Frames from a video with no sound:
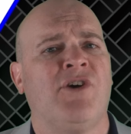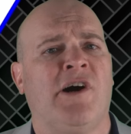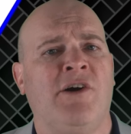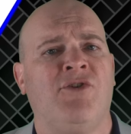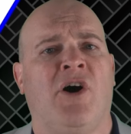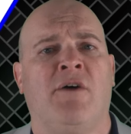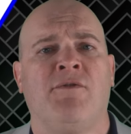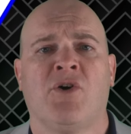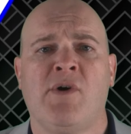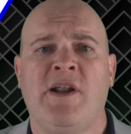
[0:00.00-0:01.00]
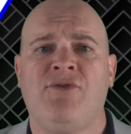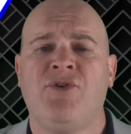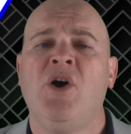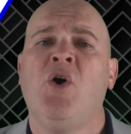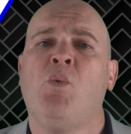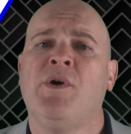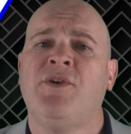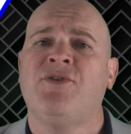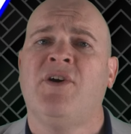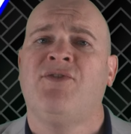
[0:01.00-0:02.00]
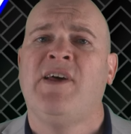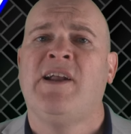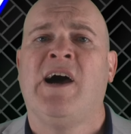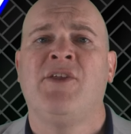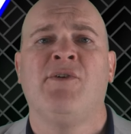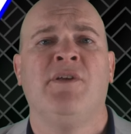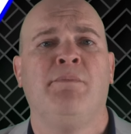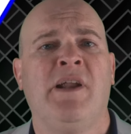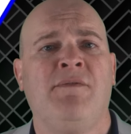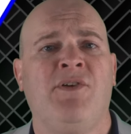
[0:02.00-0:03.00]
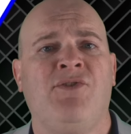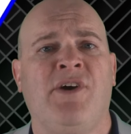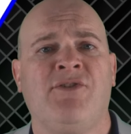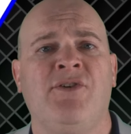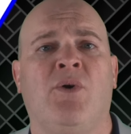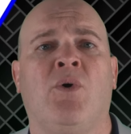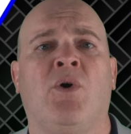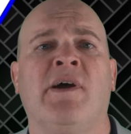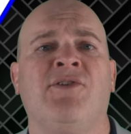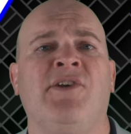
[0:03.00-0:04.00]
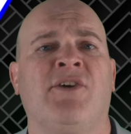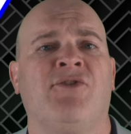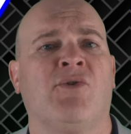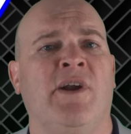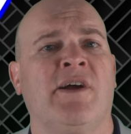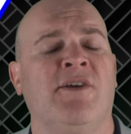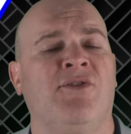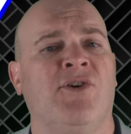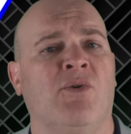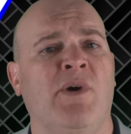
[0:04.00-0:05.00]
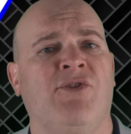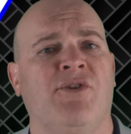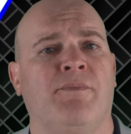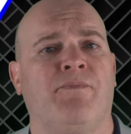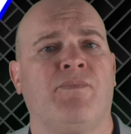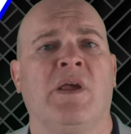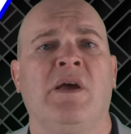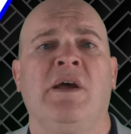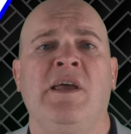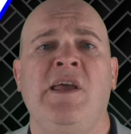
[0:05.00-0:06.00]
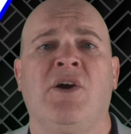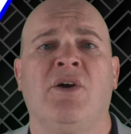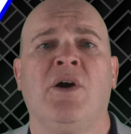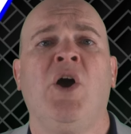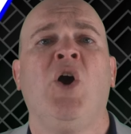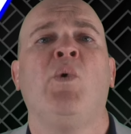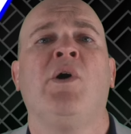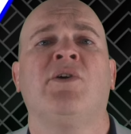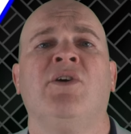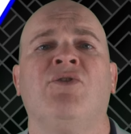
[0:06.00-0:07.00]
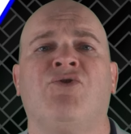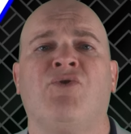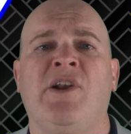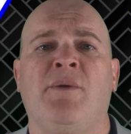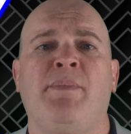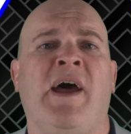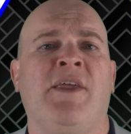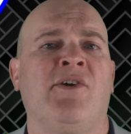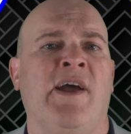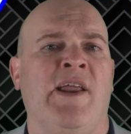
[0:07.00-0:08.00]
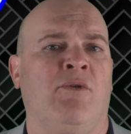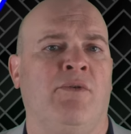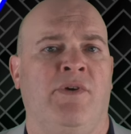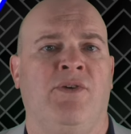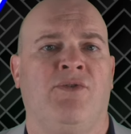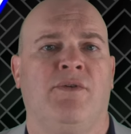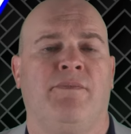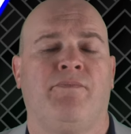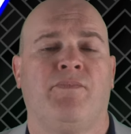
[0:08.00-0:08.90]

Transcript: cards offer credits, we'll discuss that either in the benefits section or as an extra credit consideration. Here, we're looking straight up at their annual fees.